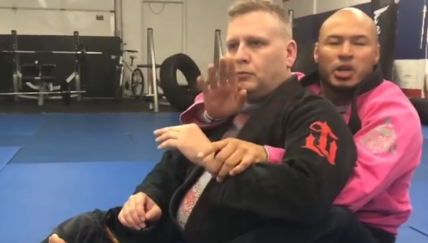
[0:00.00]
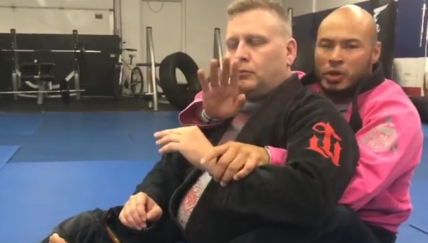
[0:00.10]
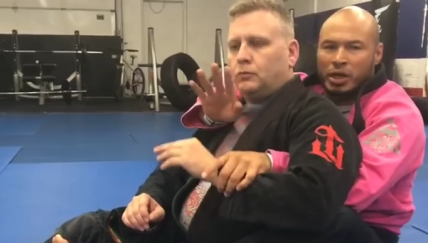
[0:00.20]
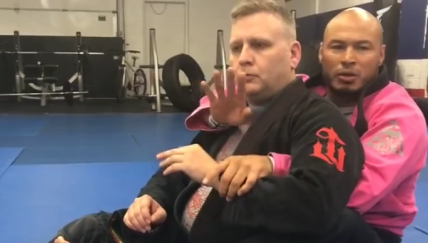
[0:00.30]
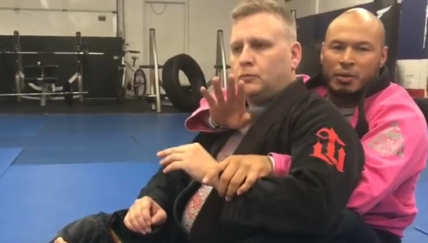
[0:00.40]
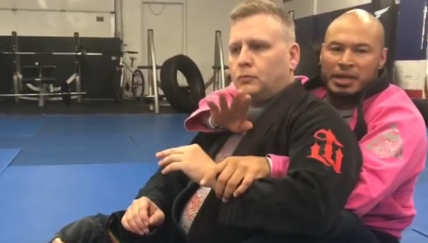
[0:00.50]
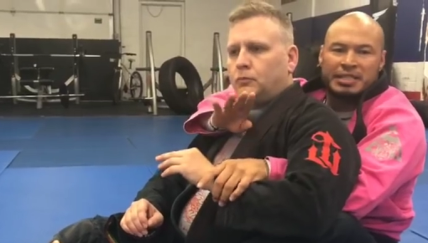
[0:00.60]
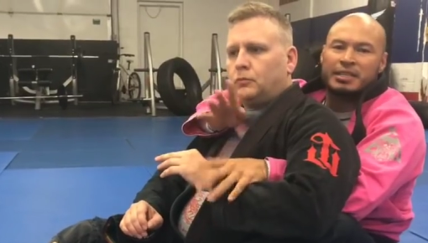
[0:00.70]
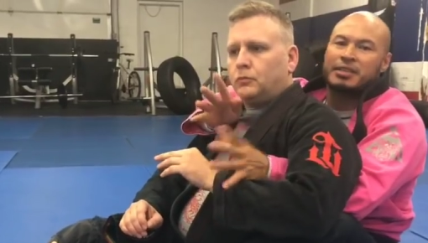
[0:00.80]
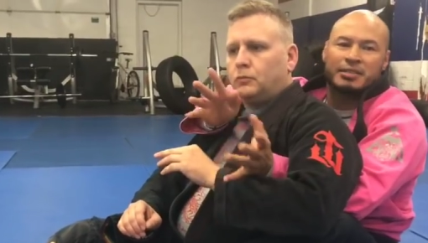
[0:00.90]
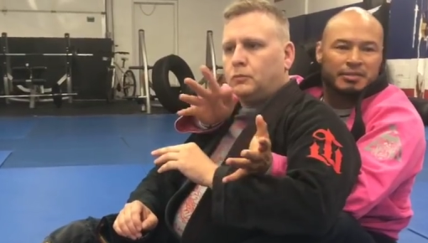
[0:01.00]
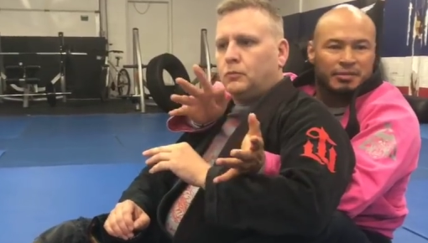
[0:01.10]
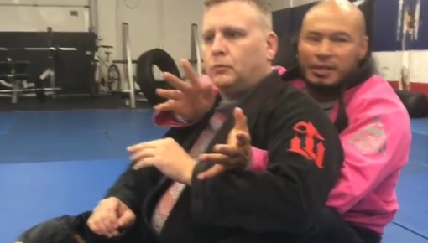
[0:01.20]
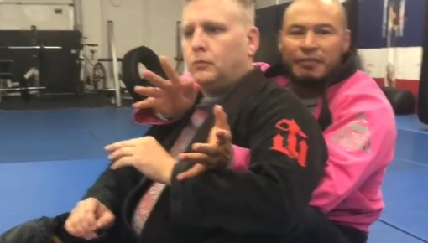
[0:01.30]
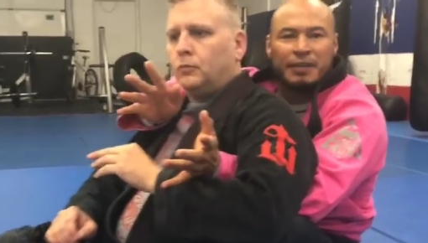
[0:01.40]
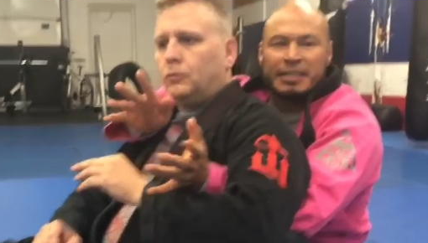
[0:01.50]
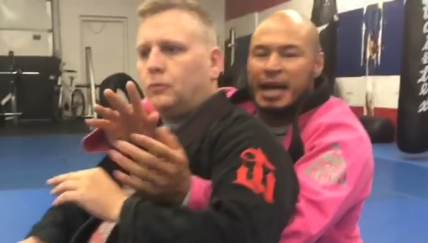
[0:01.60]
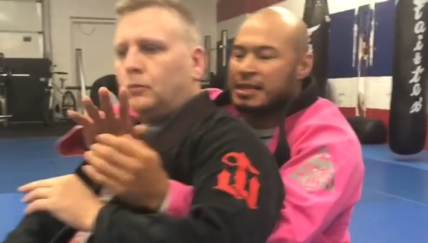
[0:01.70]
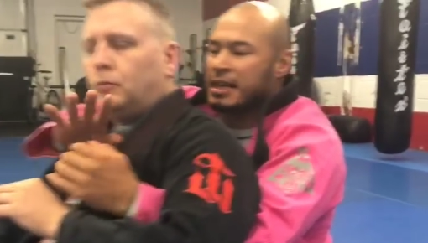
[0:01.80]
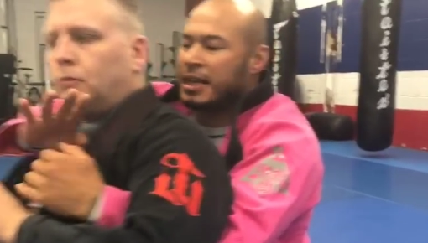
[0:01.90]
Speaker 1: You can already see there's different
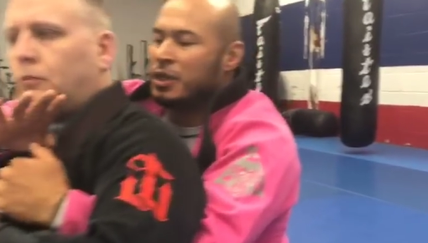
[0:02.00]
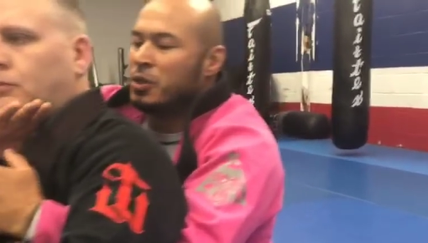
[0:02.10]
attacks I can